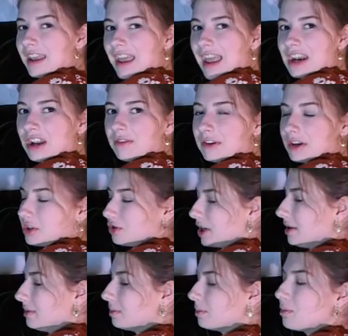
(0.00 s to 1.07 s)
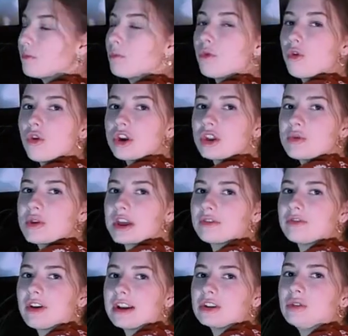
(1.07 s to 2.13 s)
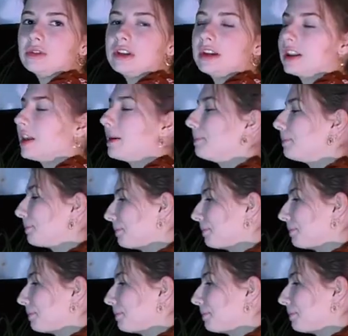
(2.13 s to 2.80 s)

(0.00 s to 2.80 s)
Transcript: and offer a treat. Or you can get a friend to hold on to them.